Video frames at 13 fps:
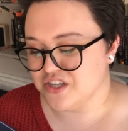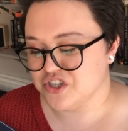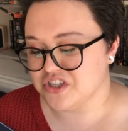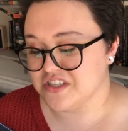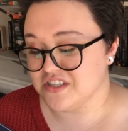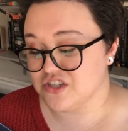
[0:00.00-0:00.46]

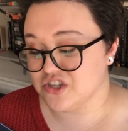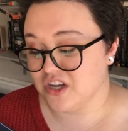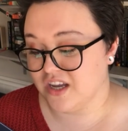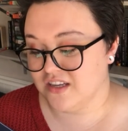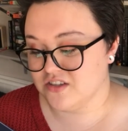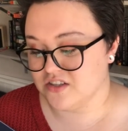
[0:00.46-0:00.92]
She is a
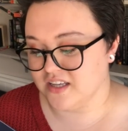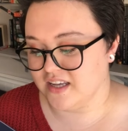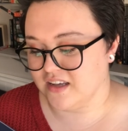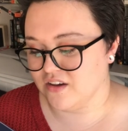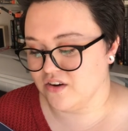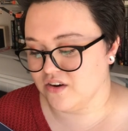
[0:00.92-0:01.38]

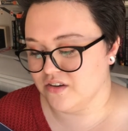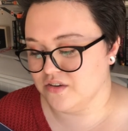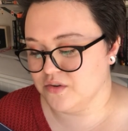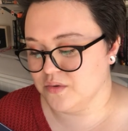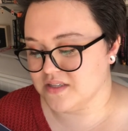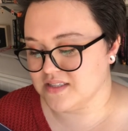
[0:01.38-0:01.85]
changeling, a girl
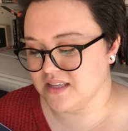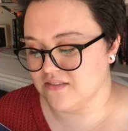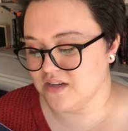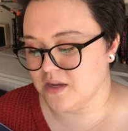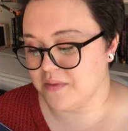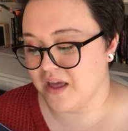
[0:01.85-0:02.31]
who has
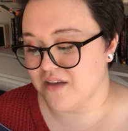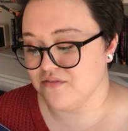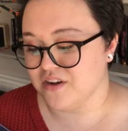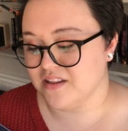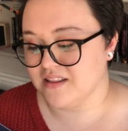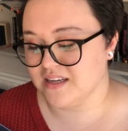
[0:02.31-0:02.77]
given up
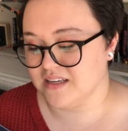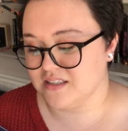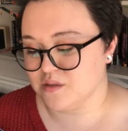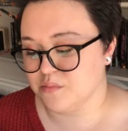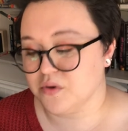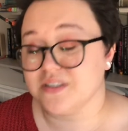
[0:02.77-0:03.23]

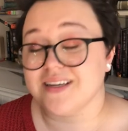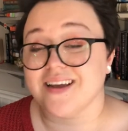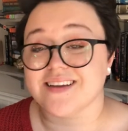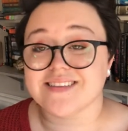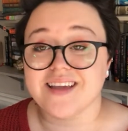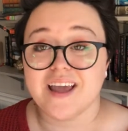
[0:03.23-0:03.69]
everything to
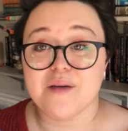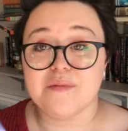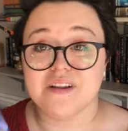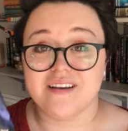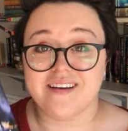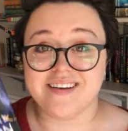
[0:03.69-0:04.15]
protect
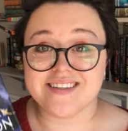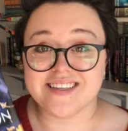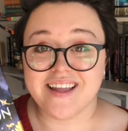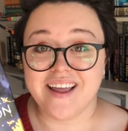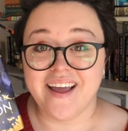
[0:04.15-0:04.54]
Camelot.